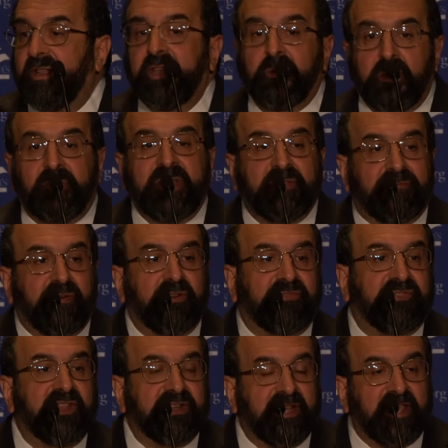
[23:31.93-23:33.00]
it would be the
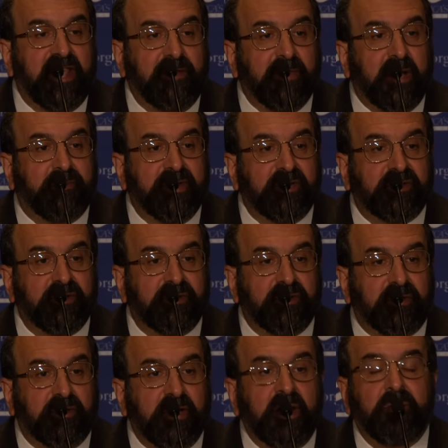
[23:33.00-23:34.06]
first thing that came up in
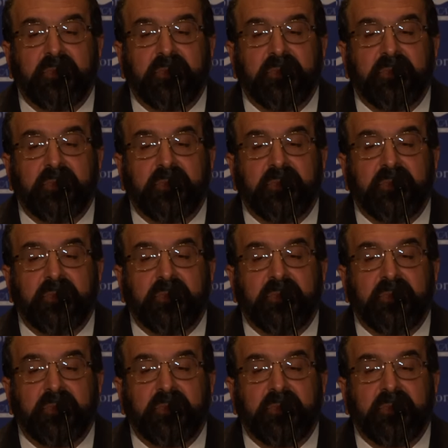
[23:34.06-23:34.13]
Google